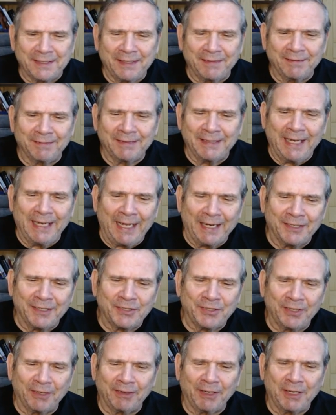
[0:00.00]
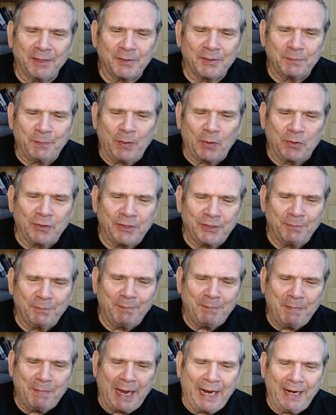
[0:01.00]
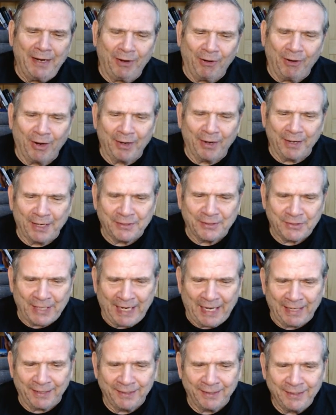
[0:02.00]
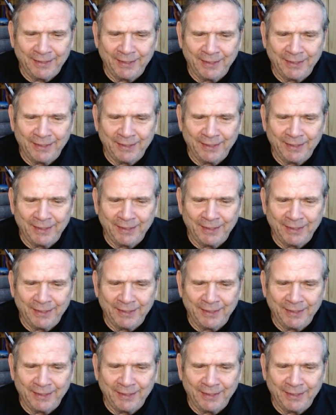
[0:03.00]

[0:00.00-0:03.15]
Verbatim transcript: and God has certainly spoken to my heart as I